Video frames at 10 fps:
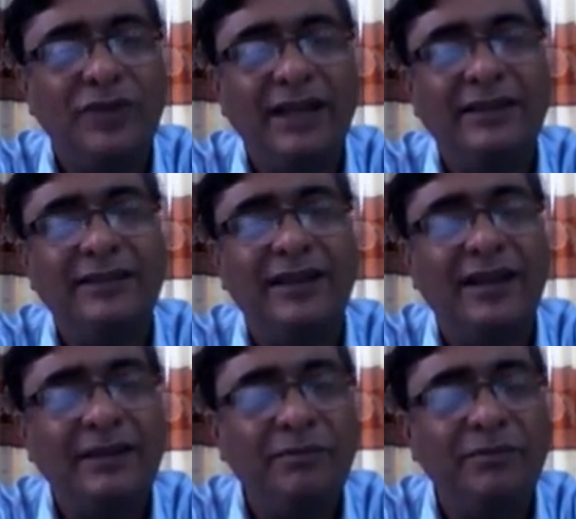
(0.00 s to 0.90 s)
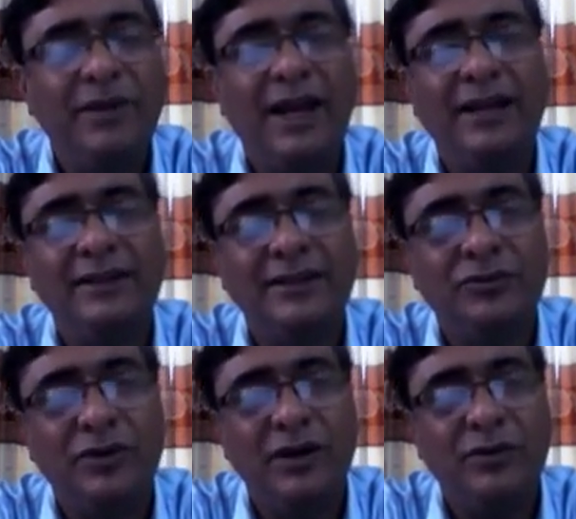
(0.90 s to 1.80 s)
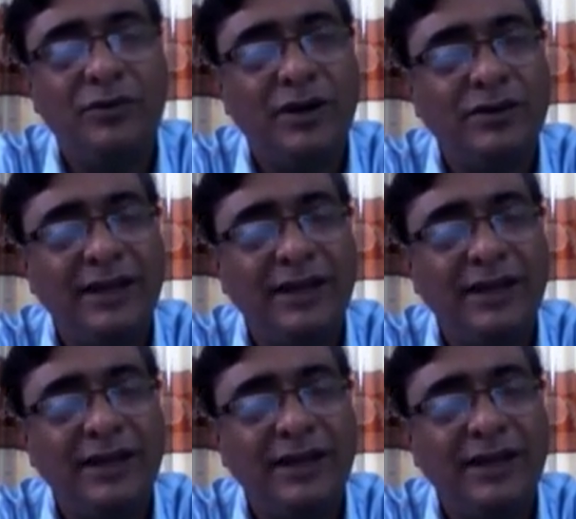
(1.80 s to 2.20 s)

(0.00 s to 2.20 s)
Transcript: find a reply that what